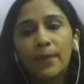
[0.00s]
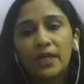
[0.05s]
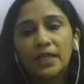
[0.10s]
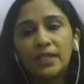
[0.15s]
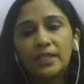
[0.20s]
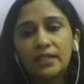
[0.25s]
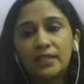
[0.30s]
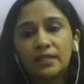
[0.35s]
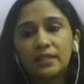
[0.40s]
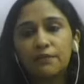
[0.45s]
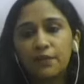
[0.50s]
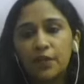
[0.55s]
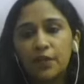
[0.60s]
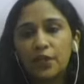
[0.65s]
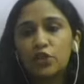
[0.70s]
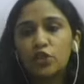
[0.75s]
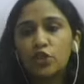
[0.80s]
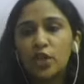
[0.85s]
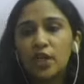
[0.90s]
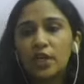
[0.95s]
means
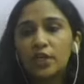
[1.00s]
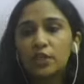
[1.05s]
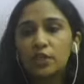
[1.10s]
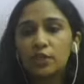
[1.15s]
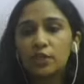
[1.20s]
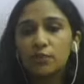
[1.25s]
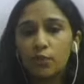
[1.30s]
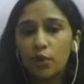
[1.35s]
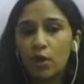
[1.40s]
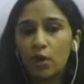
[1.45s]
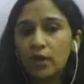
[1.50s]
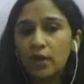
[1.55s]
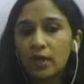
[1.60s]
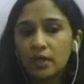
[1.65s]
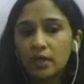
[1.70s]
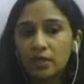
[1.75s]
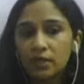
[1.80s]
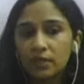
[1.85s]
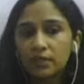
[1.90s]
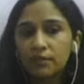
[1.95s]
differentiated
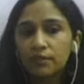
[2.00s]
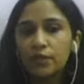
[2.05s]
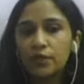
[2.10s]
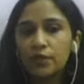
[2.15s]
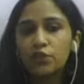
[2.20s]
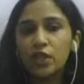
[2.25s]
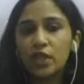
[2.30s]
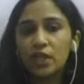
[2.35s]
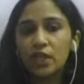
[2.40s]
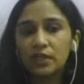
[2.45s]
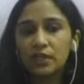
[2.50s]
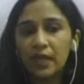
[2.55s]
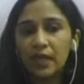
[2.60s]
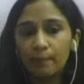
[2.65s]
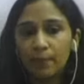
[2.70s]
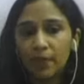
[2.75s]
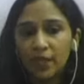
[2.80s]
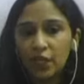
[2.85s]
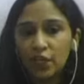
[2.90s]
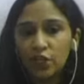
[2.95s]
product, differentiated
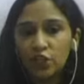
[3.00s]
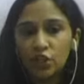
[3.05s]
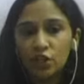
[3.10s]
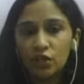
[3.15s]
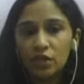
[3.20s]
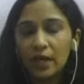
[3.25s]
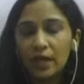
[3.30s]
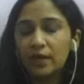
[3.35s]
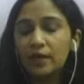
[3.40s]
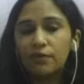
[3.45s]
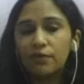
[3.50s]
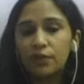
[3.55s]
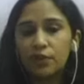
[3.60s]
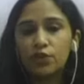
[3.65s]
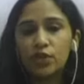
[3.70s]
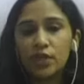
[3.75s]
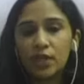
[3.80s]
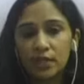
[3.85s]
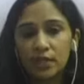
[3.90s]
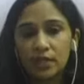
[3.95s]
application, and
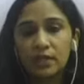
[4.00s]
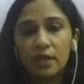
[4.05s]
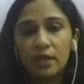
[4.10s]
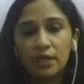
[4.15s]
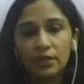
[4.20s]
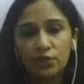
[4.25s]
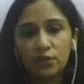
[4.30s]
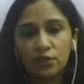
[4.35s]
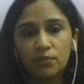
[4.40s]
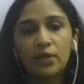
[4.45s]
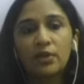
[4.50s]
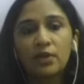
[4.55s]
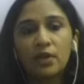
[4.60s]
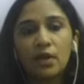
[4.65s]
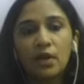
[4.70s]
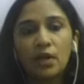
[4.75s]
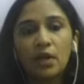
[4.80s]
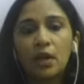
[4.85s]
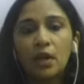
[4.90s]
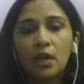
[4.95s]
differentiated customer.
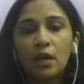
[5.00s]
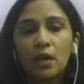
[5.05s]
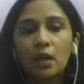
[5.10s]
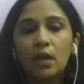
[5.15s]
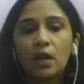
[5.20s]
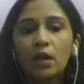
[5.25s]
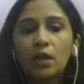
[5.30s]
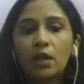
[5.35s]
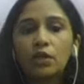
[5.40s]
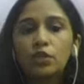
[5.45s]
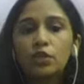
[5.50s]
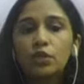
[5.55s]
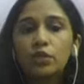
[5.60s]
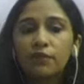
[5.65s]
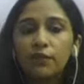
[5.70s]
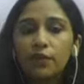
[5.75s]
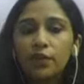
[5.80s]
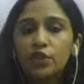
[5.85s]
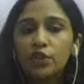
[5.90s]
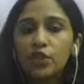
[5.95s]
So
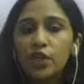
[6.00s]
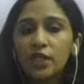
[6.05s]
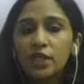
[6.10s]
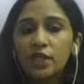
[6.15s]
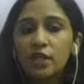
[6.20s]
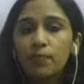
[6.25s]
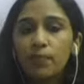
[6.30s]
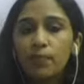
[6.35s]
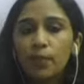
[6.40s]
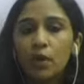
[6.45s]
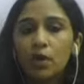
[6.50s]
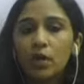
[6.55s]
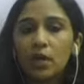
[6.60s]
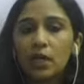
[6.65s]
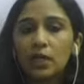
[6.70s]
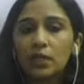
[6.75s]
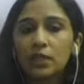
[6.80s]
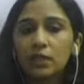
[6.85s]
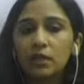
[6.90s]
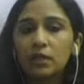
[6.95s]
differentiated
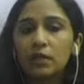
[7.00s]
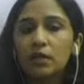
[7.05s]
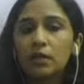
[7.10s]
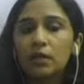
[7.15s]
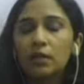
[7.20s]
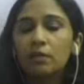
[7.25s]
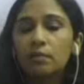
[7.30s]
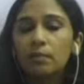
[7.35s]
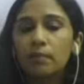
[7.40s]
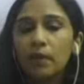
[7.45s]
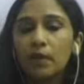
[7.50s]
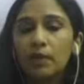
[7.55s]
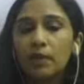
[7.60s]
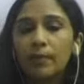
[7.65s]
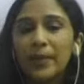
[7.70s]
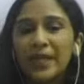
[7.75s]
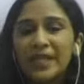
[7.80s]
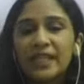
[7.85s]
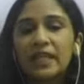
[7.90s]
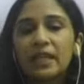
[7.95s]
product
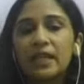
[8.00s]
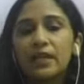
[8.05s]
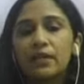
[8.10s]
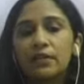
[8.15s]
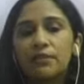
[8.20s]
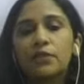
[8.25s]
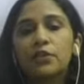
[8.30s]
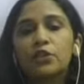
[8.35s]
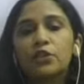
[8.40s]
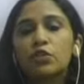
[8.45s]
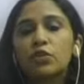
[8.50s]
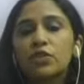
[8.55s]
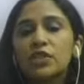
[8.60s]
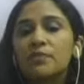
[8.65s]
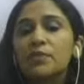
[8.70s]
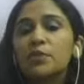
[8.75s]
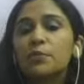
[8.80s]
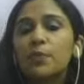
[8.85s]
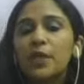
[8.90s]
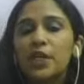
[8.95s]
basically refers to
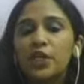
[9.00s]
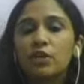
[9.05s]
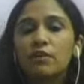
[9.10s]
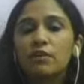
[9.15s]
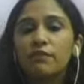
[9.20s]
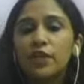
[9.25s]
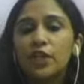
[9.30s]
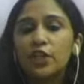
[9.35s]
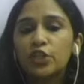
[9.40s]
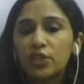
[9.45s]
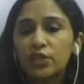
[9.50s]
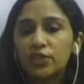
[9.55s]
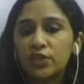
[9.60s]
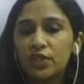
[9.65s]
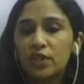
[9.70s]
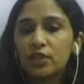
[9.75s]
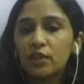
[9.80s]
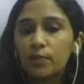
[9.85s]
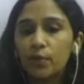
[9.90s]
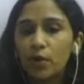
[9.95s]
some special
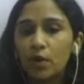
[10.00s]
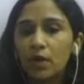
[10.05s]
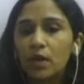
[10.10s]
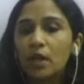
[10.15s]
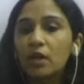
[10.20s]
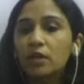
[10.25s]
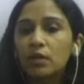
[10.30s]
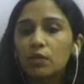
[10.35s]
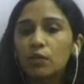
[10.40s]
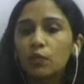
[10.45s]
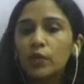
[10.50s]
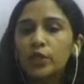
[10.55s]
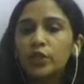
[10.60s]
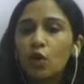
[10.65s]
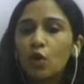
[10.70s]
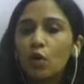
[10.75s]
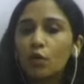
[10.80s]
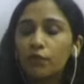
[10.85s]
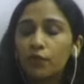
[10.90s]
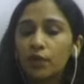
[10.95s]
features in the product
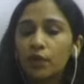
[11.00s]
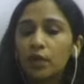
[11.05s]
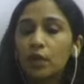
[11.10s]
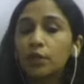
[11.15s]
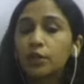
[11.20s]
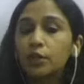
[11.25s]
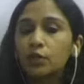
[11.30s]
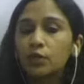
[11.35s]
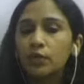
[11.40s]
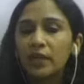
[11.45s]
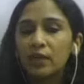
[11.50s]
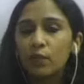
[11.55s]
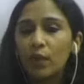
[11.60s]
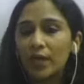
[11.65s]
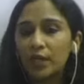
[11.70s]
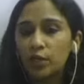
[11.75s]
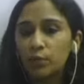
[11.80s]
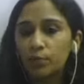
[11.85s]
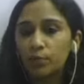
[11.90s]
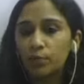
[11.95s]
which offer a unique
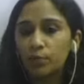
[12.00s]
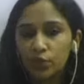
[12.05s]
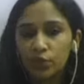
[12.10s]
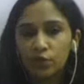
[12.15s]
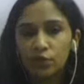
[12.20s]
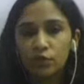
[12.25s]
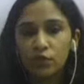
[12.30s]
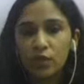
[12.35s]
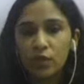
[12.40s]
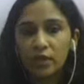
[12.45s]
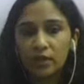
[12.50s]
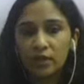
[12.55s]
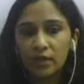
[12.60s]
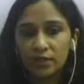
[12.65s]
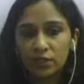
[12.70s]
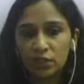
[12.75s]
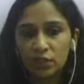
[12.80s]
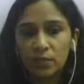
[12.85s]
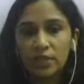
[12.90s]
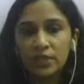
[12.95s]
value proposition to our
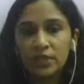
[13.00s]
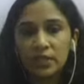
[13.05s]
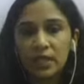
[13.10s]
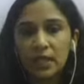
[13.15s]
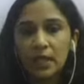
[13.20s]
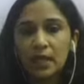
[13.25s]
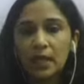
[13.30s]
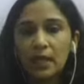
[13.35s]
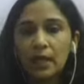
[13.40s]
customers.